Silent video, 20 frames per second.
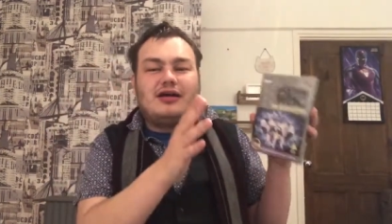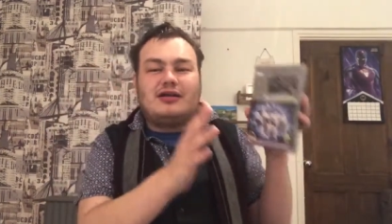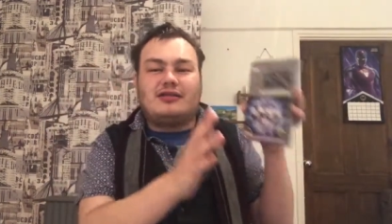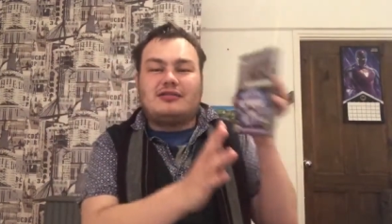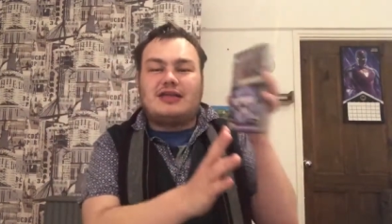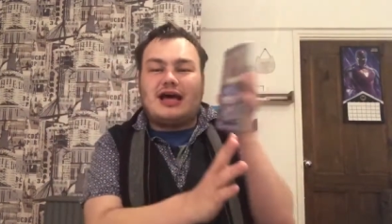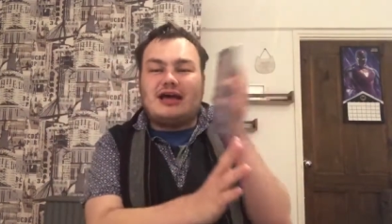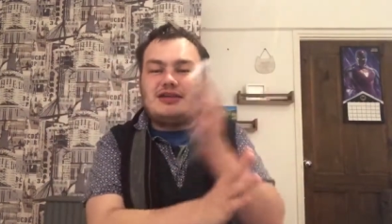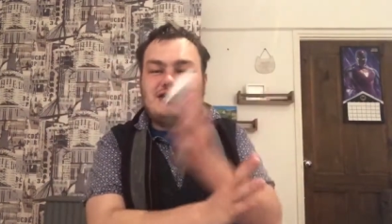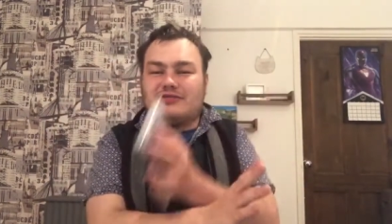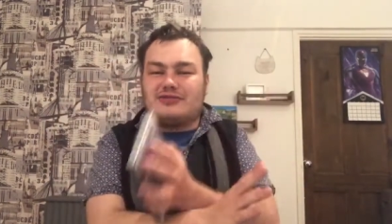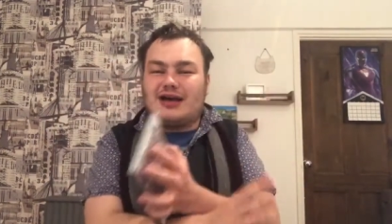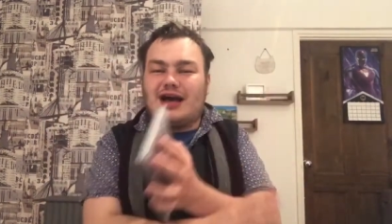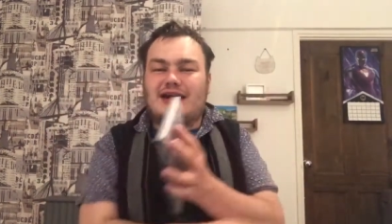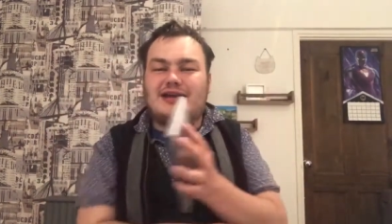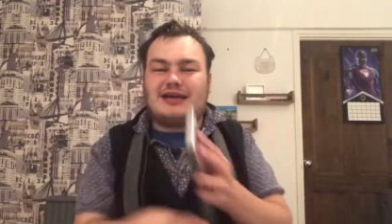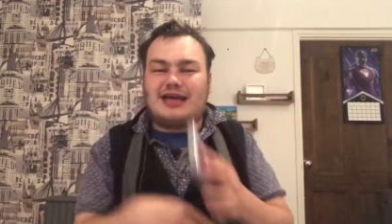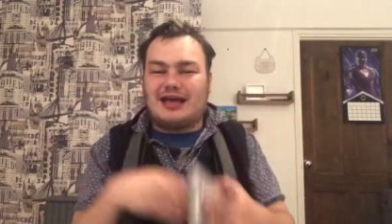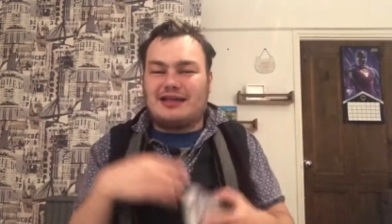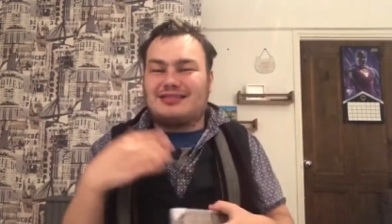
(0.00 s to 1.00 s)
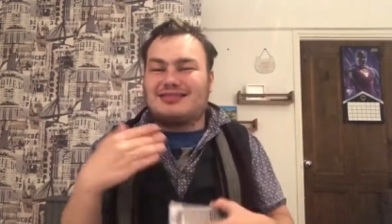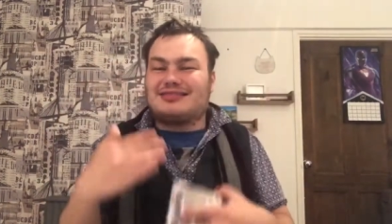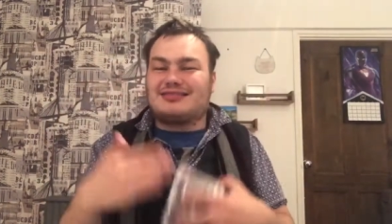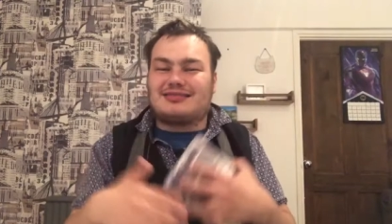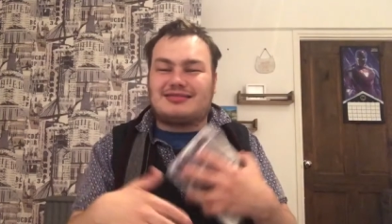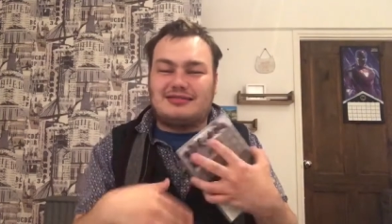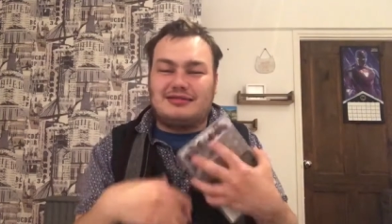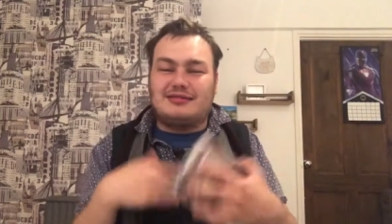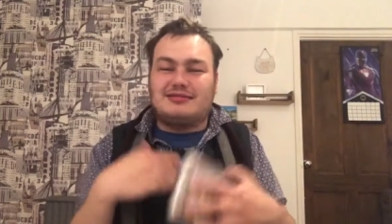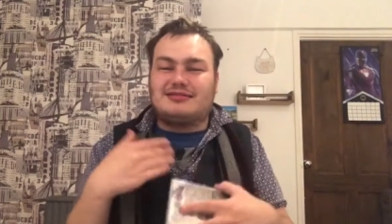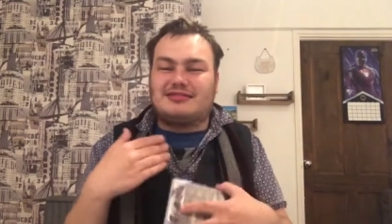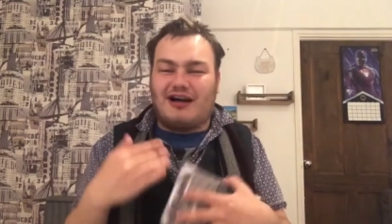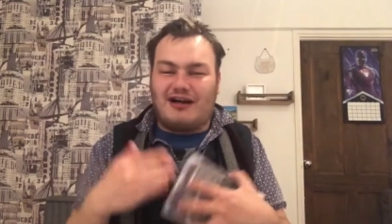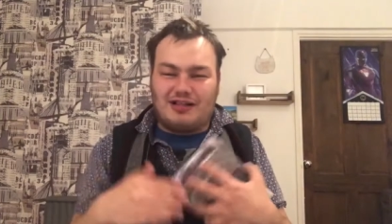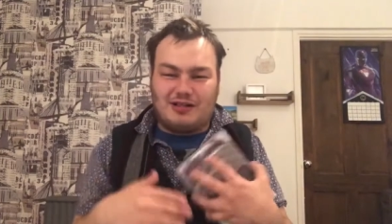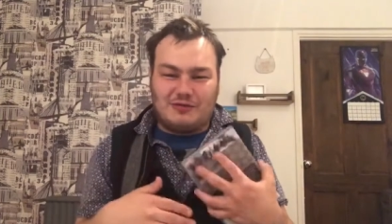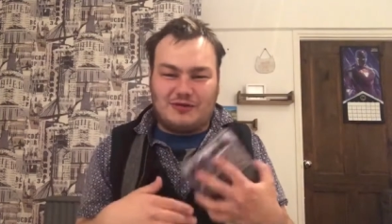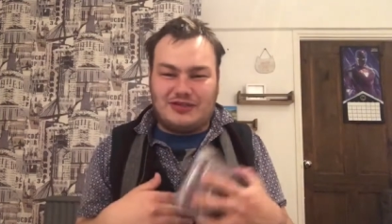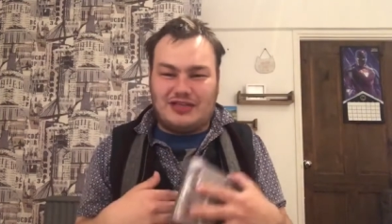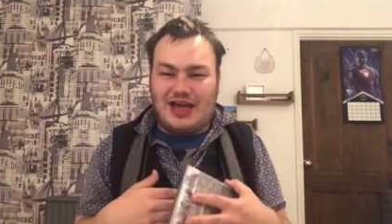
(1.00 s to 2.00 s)
Then you kind of get
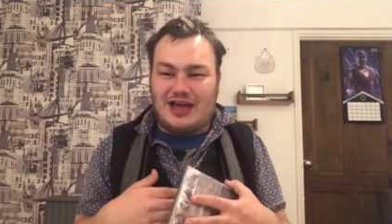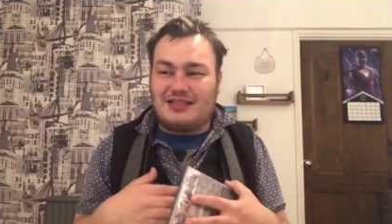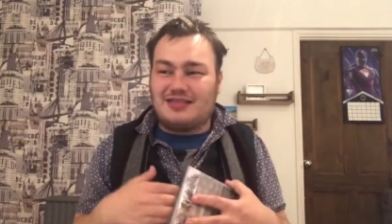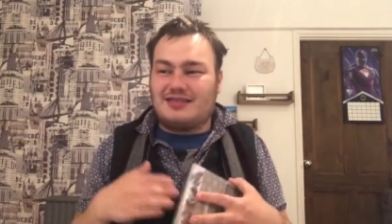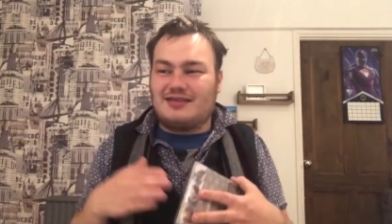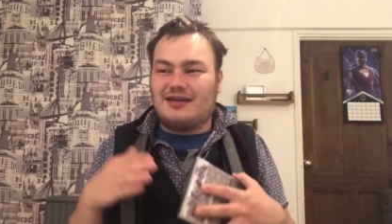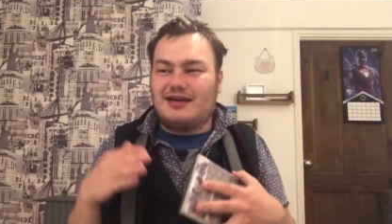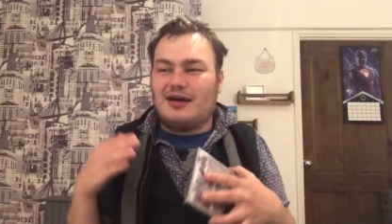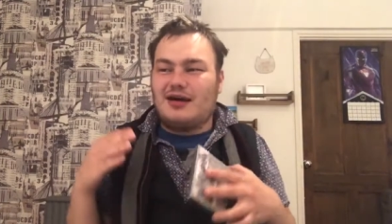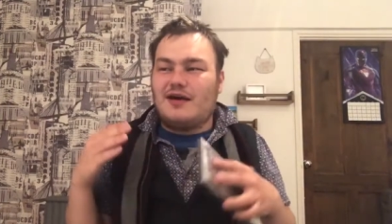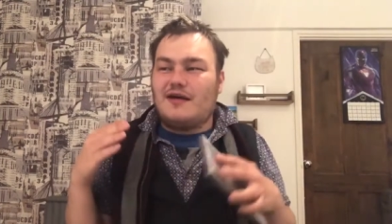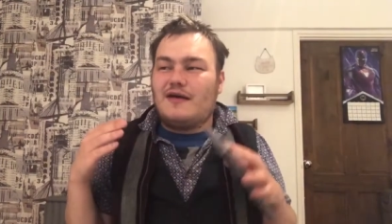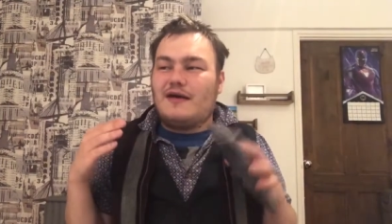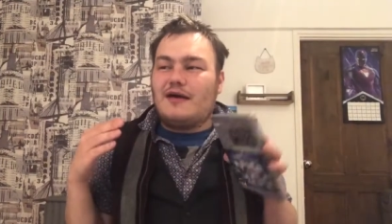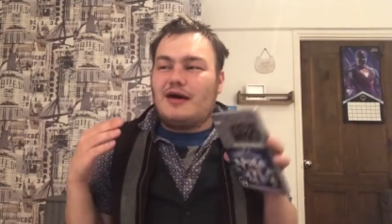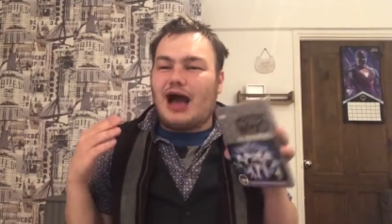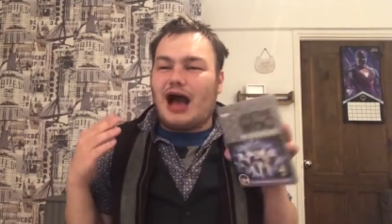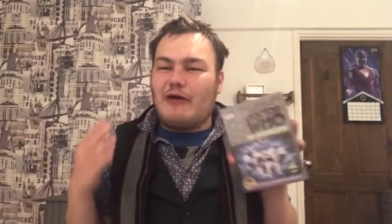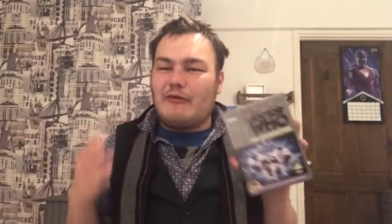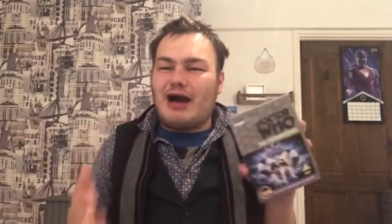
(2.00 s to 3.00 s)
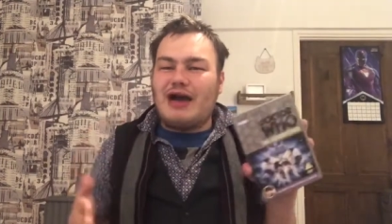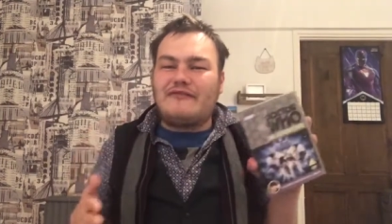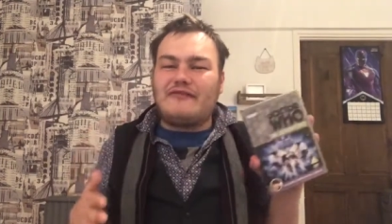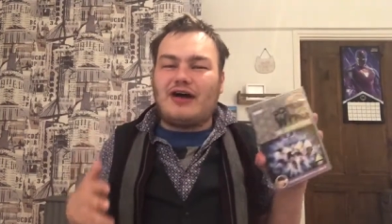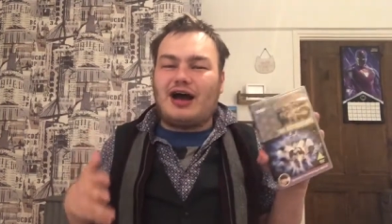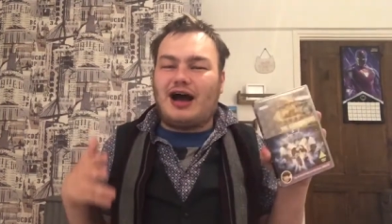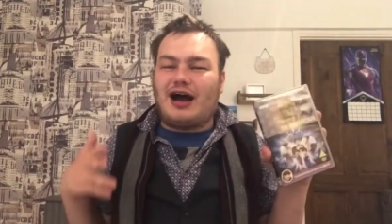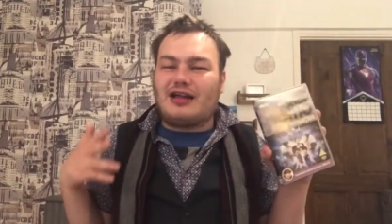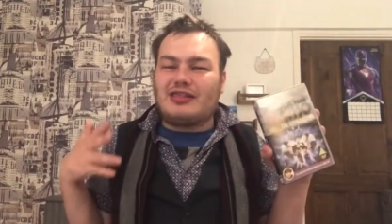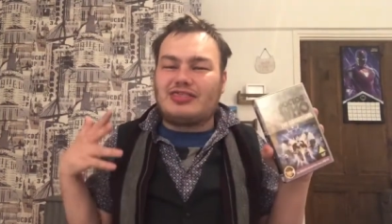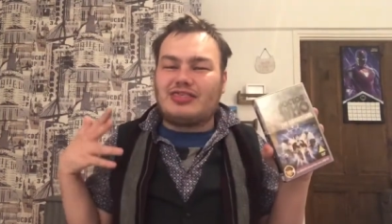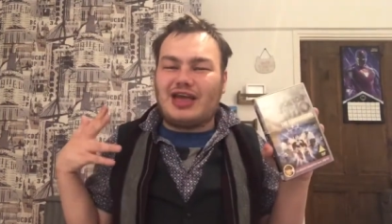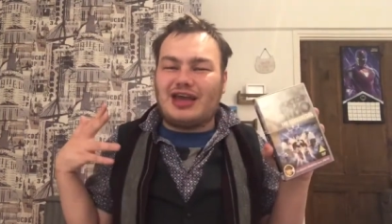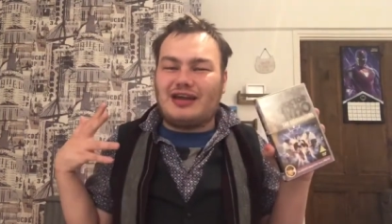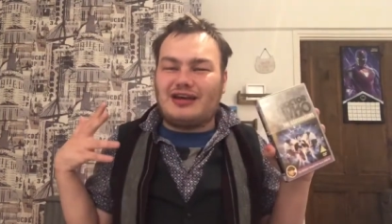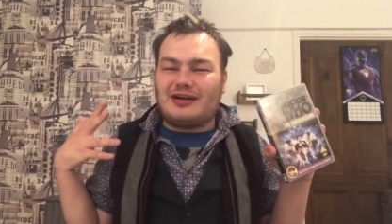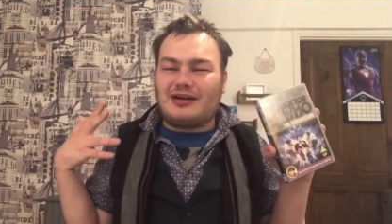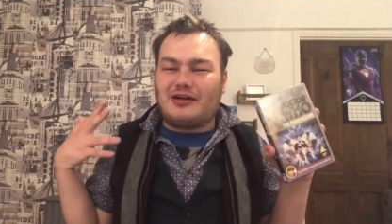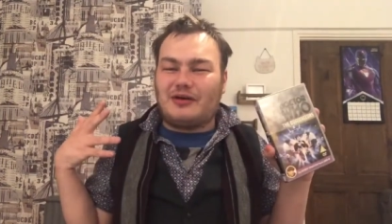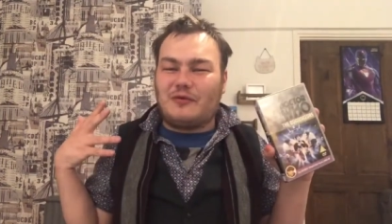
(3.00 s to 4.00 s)
dull with it. However, I
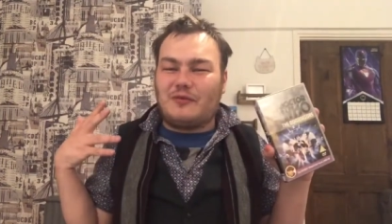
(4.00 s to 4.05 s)
think